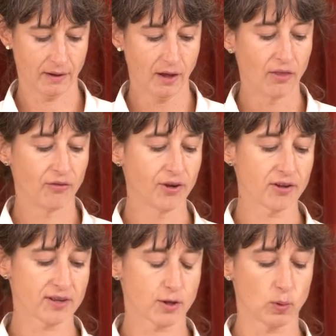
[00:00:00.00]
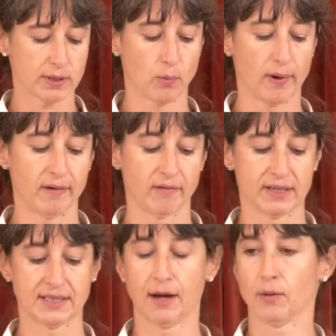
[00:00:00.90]
The first is what I'm wearing right
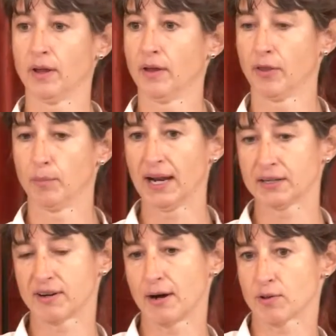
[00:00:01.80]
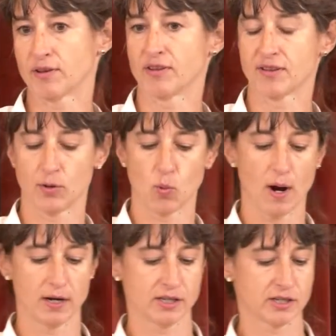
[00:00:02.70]
now, the black trousers and
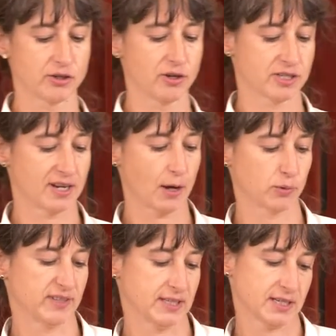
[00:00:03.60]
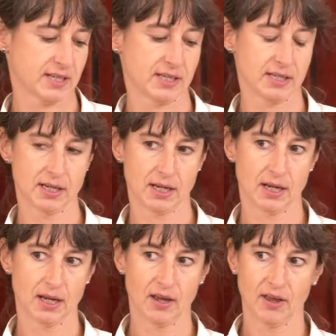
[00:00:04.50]
white shirt outfit.
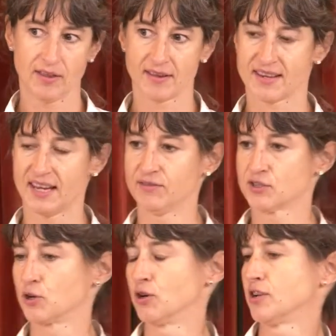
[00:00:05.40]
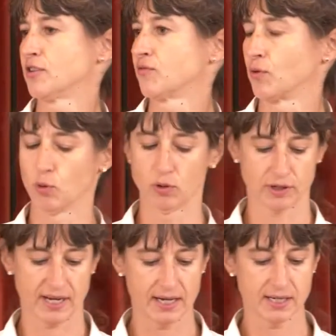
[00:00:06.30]
The safe choice for all
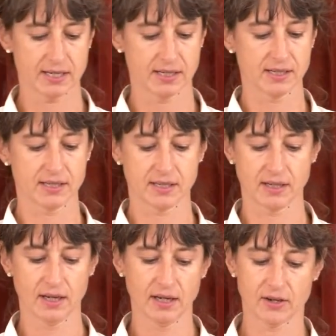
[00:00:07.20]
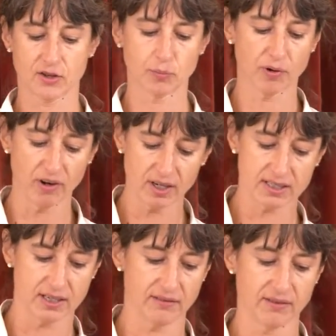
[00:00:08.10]
occasions. It's not
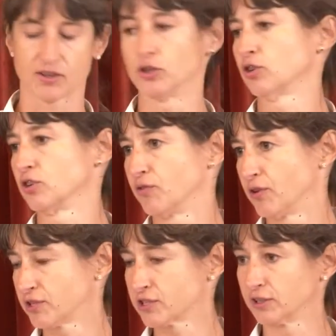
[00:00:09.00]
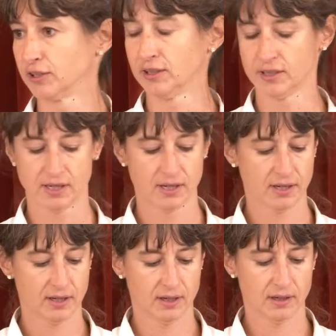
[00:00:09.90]
provocative, it's not controversial.
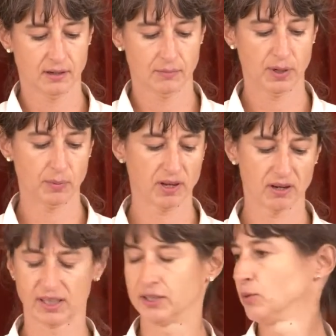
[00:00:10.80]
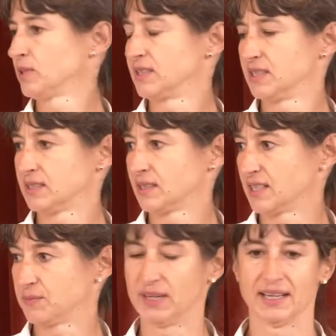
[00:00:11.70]
People hardly notice it
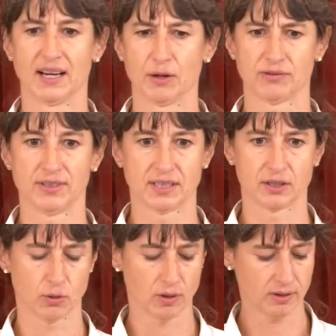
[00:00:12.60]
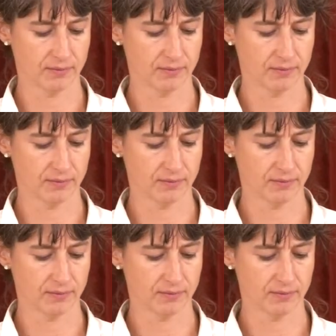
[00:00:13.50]
as being an outfit at all.